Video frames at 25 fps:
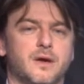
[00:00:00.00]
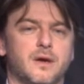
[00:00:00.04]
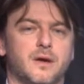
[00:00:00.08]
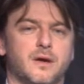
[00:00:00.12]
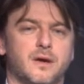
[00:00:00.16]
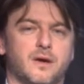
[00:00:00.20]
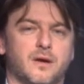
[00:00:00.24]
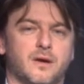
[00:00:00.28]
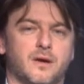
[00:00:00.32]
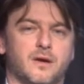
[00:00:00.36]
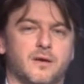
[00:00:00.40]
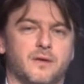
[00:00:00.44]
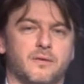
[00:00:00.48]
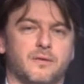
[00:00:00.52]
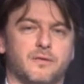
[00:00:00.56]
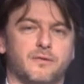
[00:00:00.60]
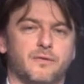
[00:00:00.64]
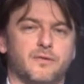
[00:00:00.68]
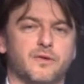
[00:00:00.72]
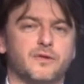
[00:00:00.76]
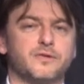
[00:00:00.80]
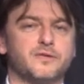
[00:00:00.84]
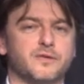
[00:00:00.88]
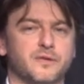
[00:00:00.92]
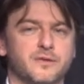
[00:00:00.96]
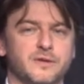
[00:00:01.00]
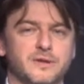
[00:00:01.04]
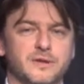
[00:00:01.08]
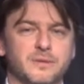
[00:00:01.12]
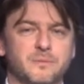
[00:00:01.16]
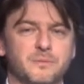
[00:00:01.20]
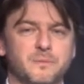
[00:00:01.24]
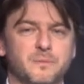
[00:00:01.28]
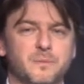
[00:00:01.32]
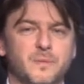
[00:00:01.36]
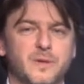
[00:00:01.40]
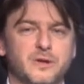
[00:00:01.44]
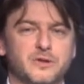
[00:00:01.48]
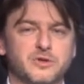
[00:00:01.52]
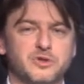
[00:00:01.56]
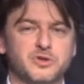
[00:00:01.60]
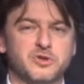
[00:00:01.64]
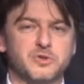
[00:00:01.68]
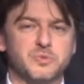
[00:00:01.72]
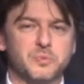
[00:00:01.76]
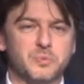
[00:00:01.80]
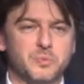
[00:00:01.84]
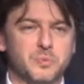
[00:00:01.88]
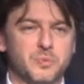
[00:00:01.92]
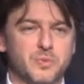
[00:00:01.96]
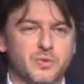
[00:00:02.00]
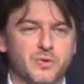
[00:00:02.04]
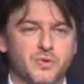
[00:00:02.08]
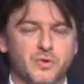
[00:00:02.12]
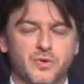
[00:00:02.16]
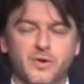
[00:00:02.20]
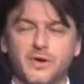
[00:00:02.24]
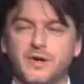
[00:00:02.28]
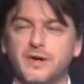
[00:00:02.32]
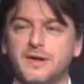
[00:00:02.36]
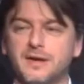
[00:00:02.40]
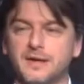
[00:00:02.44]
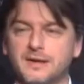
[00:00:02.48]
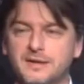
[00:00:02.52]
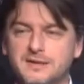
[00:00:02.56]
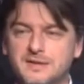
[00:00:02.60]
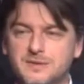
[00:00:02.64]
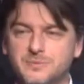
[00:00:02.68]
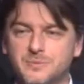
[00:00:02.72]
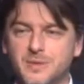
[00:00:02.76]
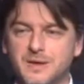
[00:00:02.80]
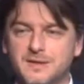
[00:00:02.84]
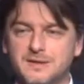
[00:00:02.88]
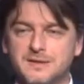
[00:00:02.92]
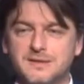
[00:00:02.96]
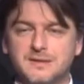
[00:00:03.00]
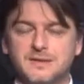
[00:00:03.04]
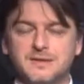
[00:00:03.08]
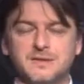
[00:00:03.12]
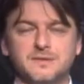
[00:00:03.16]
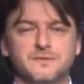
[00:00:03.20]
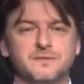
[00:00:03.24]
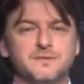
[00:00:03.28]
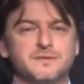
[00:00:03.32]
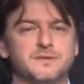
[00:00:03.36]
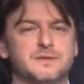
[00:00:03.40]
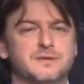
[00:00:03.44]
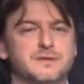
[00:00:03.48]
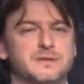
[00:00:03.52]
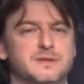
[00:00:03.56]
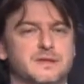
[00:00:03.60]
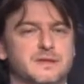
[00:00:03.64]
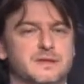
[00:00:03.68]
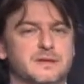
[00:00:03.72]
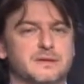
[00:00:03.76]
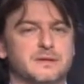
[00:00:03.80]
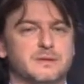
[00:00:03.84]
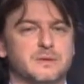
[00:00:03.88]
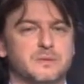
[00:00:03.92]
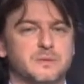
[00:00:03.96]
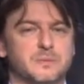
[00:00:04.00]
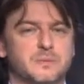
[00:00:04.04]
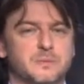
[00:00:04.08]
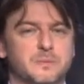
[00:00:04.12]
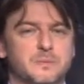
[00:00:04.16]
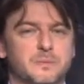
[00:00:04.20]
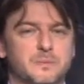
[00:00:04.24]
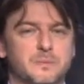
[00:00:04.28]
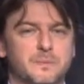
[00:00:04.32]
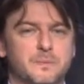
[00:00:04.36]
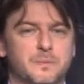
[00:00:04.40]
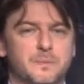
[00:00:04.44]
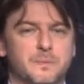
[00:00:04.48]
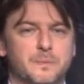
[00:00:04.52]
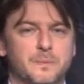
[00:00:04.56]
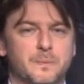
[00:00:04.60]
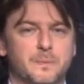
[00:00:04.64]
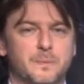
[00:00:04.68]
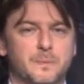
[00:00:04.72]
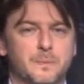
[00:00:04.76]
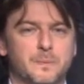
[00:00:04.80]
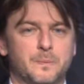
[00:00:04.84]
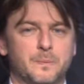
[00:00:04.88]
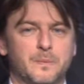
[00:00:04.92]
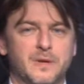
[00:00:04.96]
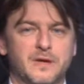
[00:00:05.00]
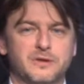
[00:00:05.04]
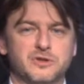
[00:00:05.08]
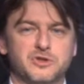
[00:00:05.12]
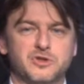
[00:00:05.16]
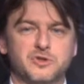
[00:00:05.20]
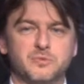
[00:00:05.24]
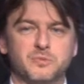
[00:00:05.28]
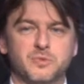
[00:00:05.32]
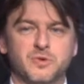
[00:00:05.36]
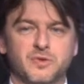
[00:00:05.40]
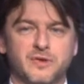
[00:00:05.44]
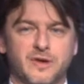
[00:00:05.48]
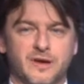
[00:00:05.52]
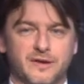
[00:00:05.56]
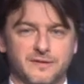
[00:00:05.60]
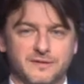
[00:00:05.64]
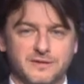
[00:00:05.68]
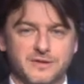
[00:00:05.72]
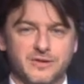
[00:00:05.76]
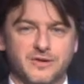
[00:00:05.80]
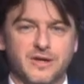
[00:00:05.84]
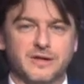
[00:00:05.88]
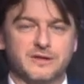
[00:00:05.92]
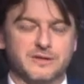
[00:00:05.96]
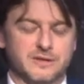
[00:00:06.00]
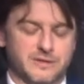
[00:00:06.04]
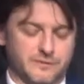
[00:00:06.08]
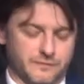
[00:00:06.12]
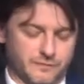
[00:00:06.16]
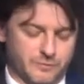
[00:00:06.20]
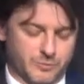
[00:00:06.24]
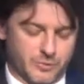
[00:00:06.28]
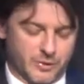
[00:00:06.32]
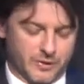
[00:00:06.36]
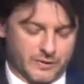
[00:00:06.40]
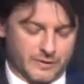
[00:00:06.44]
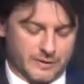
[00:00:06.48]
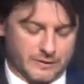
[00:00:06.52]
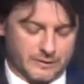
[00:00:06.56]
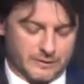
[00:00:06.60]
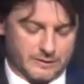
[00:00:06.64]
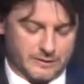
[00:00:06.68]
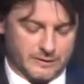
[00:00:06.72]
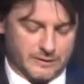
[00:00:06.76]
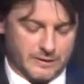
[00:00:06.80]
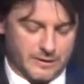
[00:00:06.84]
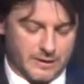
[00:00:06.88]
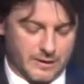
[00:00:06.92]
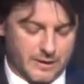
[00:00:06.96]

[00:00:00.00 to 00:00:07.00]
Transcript: not only much more expensive than much more attractive product,